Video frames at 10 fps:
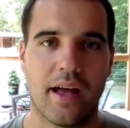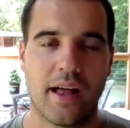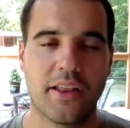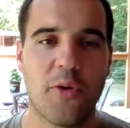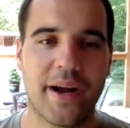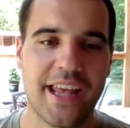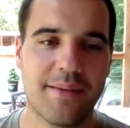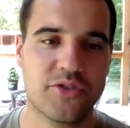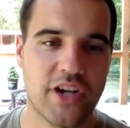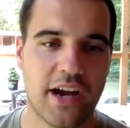Hello, my
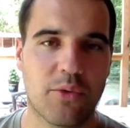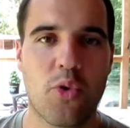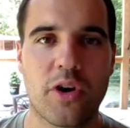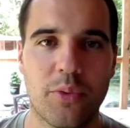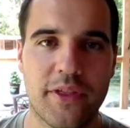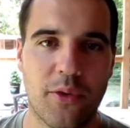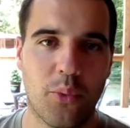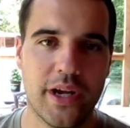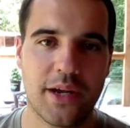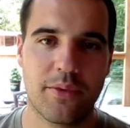name is Jack Warner with the
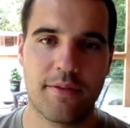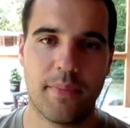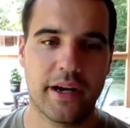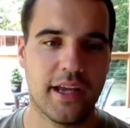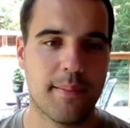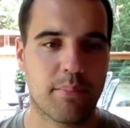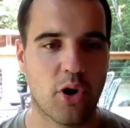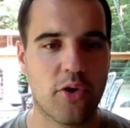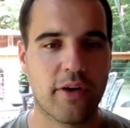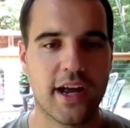Winning with Money
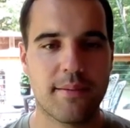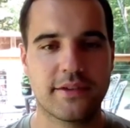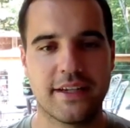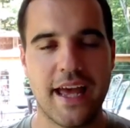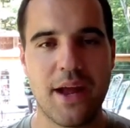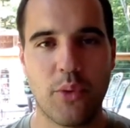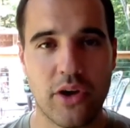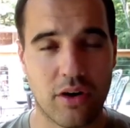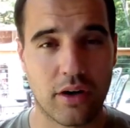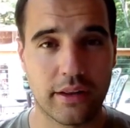program. Today
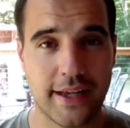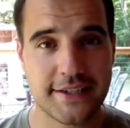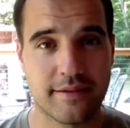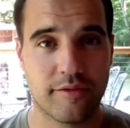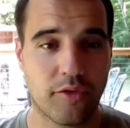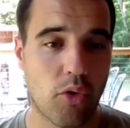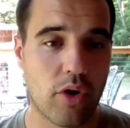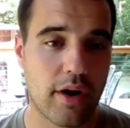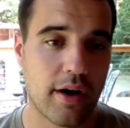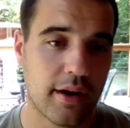we are on lesson
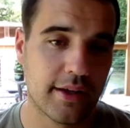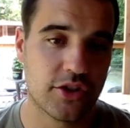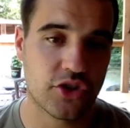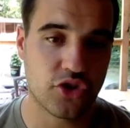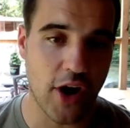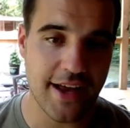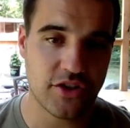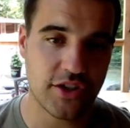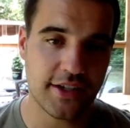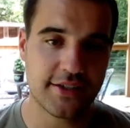4,
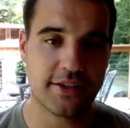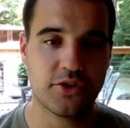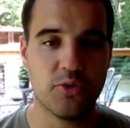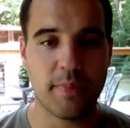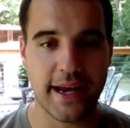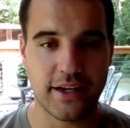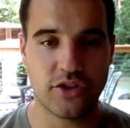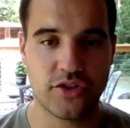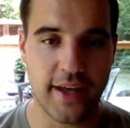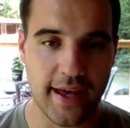strategies to
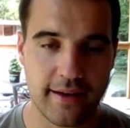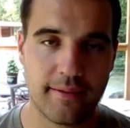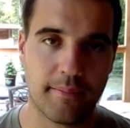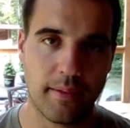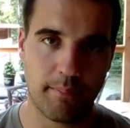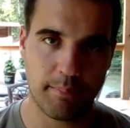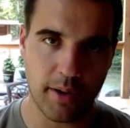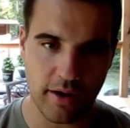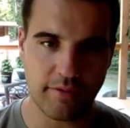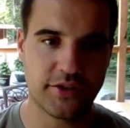manage debt,
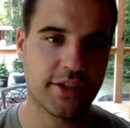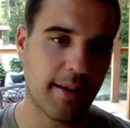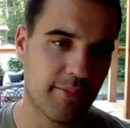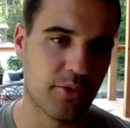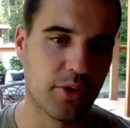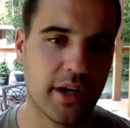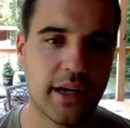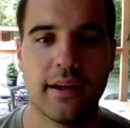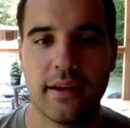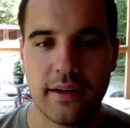part of step
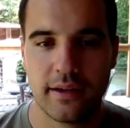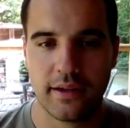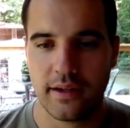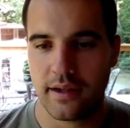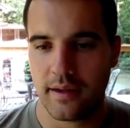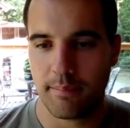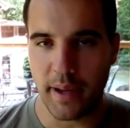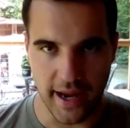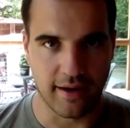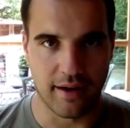3,
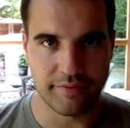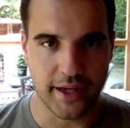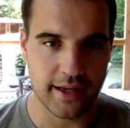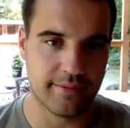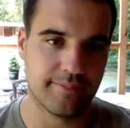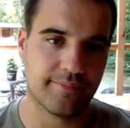paying off debt.